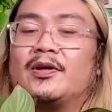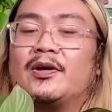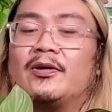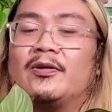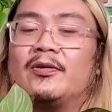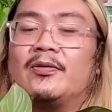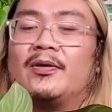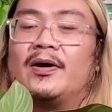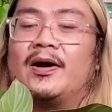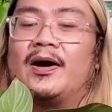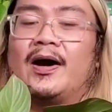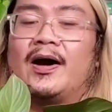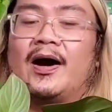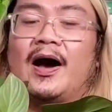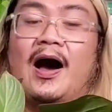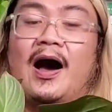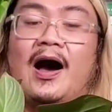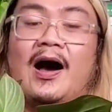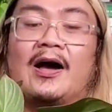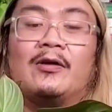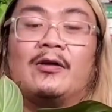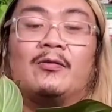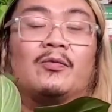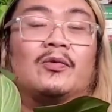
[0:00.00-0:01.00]

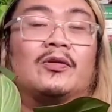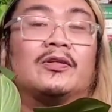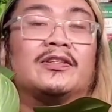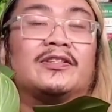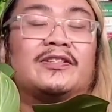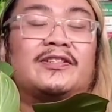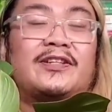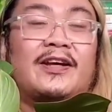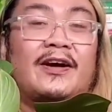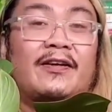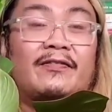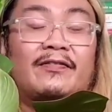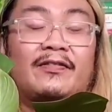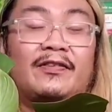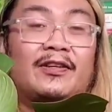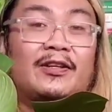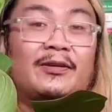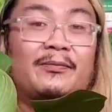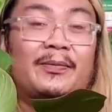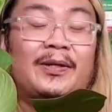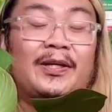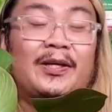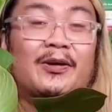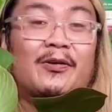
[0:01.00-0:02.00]
So I will
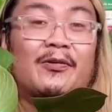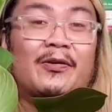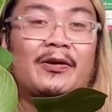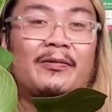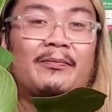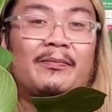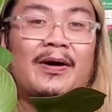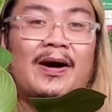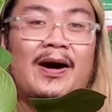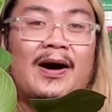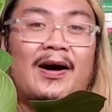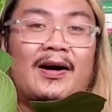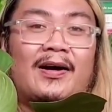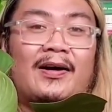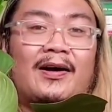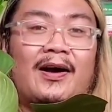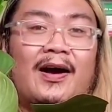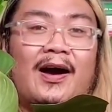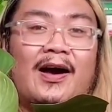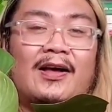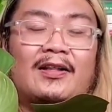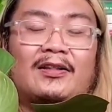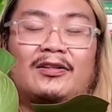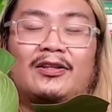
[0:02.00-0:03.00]
definitely be going
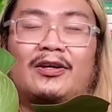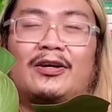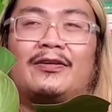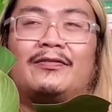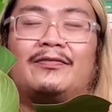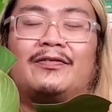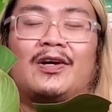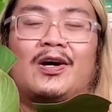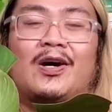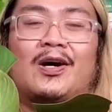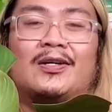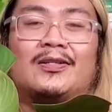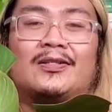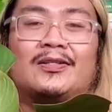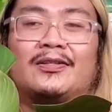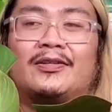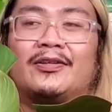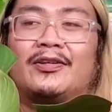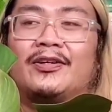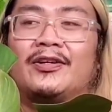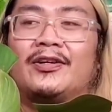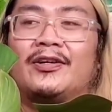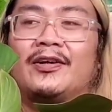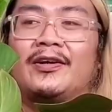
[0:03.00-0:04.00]
back. I loved
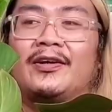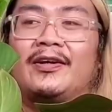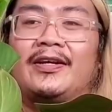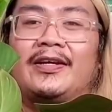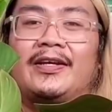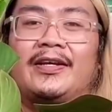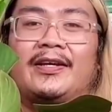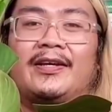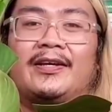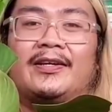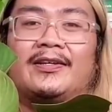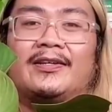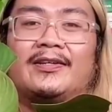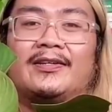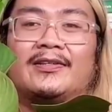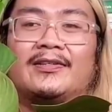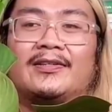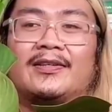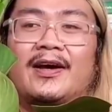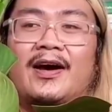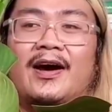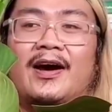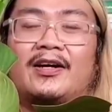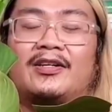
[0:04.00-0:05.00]
Oscar. He
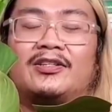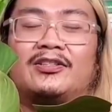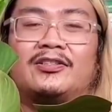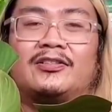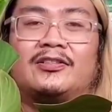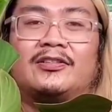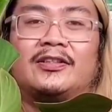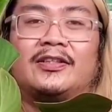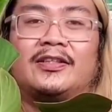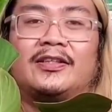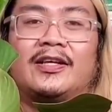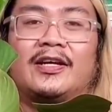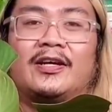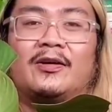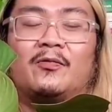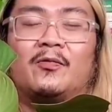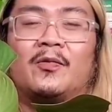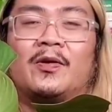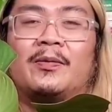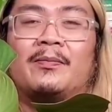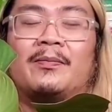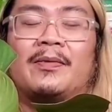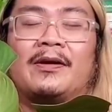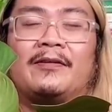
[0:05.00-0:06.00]
is
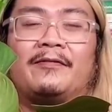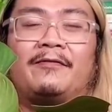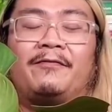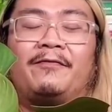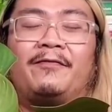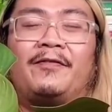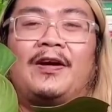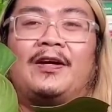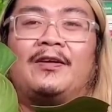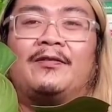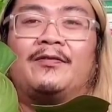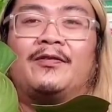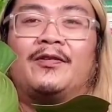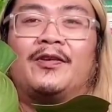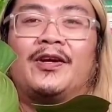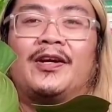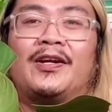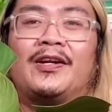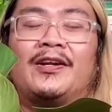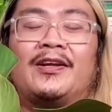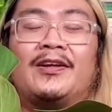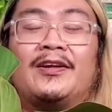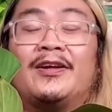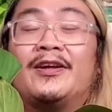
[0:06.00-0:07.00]
actually like one of my
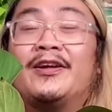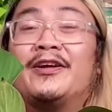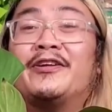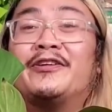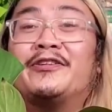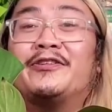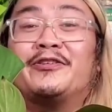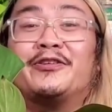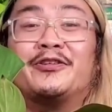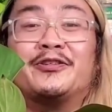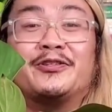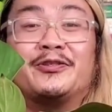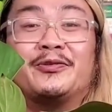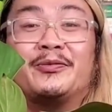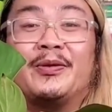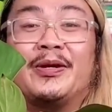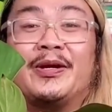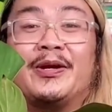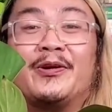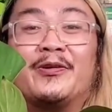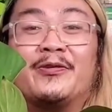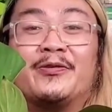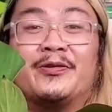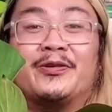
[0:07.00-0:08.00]
favorite
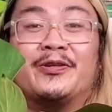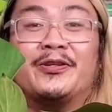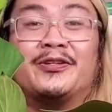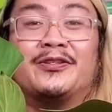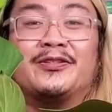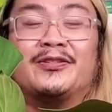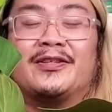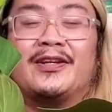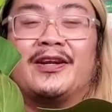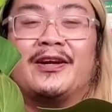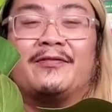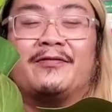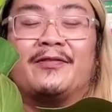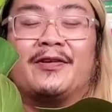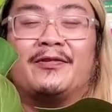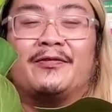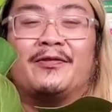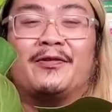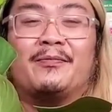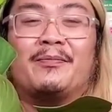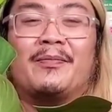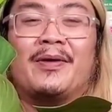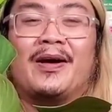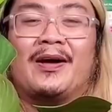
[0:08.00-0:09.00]
nursery owners
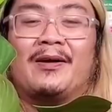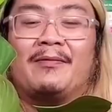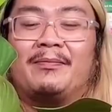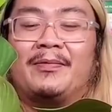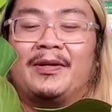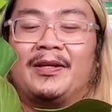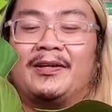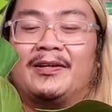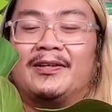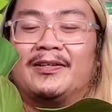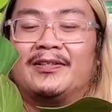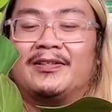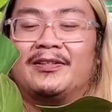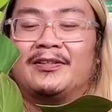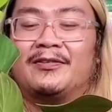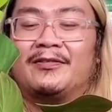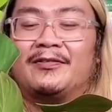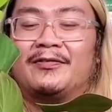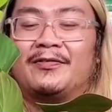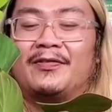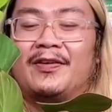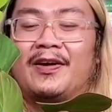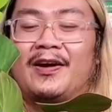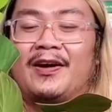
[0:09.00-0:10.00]
that I've ever met
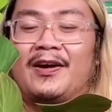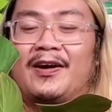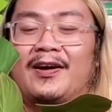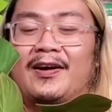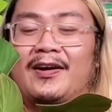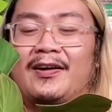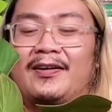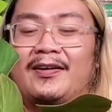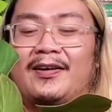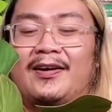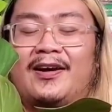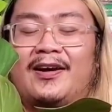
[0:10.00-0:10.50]
because of